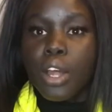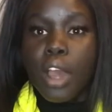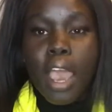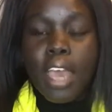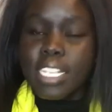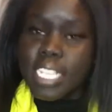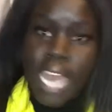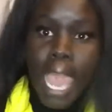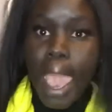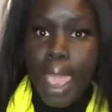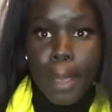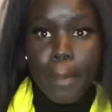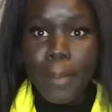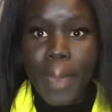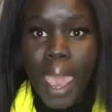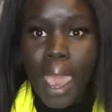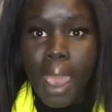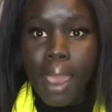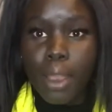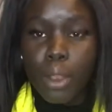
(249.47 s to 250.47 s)
attack
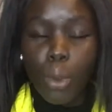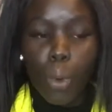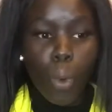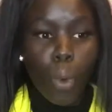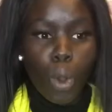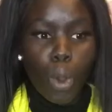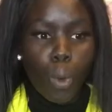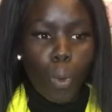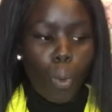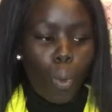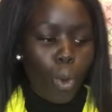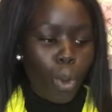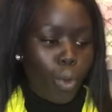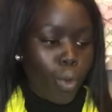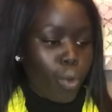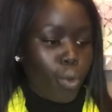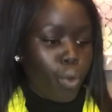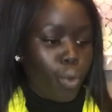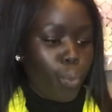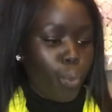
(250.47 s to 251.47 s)
back,
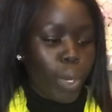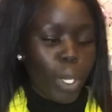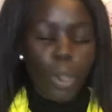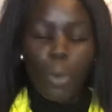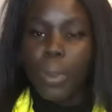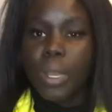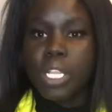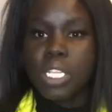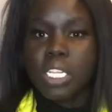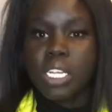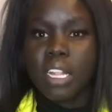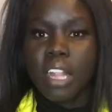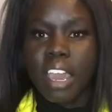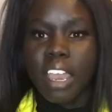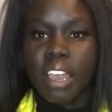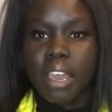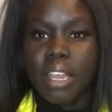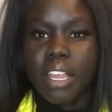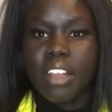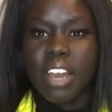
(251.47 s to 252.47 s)
or we go into
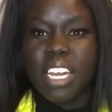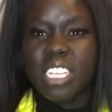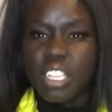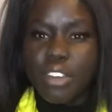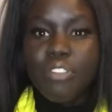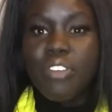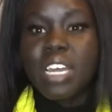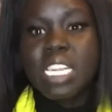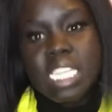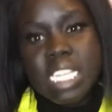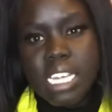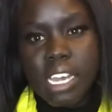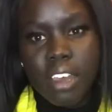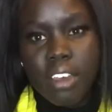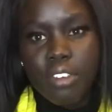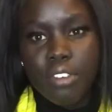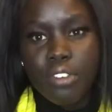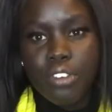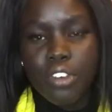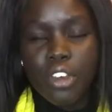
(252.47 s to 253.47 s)
like a
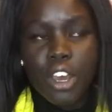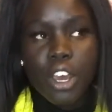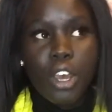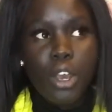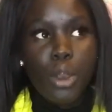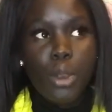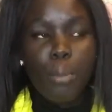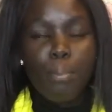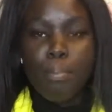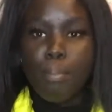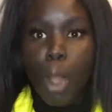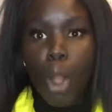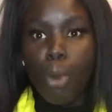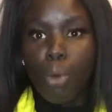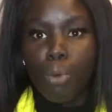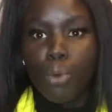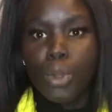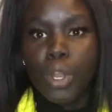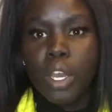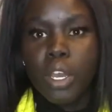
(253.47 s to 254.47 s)
defensive
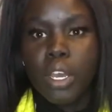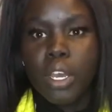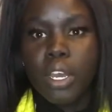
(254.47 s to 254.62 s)
mode.